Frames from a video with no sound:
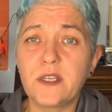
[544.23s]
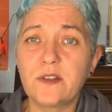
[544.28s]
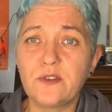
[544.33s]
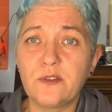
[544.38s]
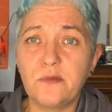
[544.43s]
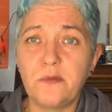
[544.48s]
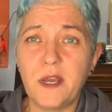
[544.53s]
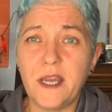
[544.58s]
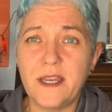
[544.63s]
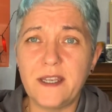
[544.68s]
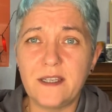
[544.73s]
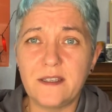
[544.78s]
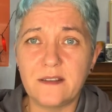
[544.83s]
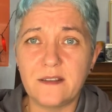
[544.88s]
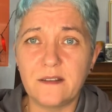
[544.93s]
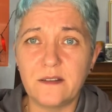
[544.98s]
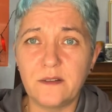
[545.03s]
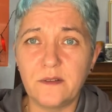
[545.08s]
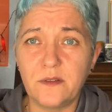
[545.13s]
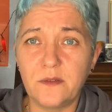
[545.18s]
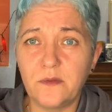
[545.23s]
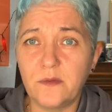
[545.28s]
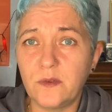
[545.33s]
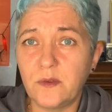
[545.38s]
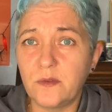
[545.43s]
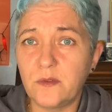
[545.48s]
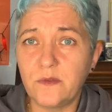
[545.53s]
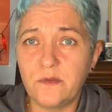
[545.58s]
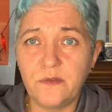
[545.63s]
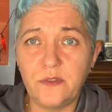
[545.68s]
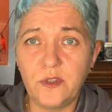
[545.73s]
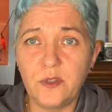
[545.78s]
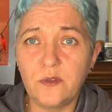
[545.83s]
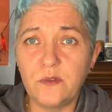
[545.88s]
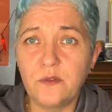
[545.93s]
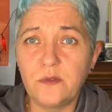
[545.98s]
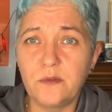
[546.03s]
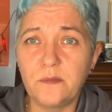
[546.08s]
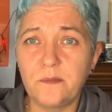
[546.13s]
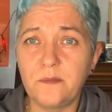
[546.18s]
to wait a, a
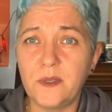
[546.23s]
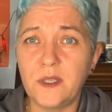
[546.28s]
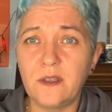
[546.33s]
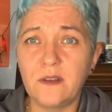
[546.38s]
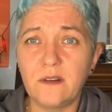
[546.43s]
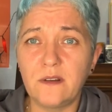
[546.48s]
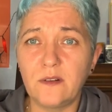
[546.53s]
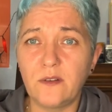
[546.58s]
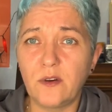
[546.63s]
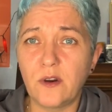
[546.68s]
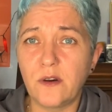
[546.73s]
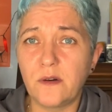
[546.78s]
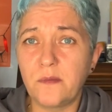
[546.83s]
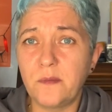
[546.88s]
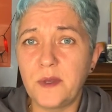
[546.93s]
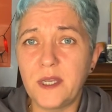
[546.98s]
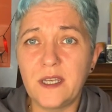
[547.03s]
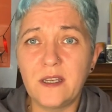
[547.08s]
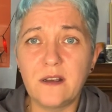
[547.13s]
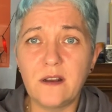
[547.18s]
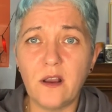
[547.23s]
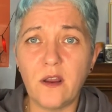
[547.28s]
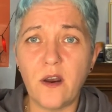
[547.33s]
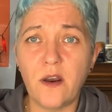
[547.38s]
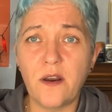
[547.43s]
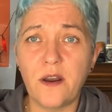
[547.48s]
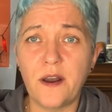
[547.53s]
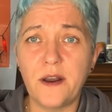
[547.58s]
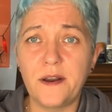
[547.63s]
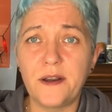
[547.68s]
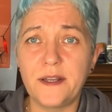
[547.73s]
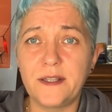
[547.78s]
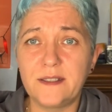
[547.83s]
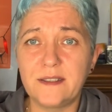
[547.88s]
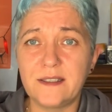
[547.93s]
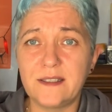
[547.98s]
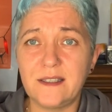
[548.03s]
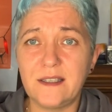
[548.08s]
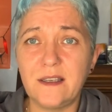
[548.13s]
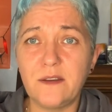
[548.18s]
few min or uh, minute longer and
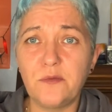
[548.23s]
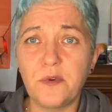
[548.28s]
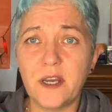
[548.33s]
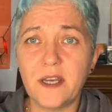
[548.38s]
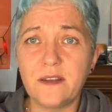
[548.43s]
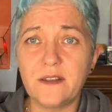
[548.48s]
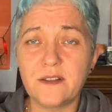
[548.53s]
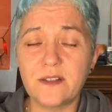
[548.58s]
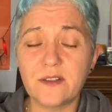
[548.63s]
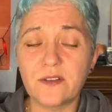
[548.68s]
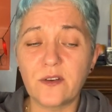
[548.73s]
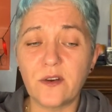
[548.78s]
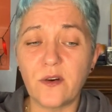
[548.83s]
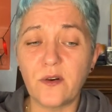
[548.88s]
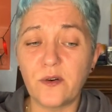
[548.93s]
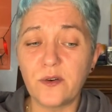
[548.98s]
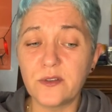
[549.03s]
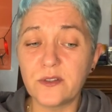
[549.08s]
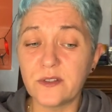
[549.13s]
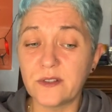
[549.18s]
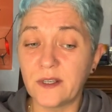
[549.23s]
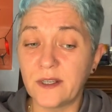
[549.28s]
see where this goes.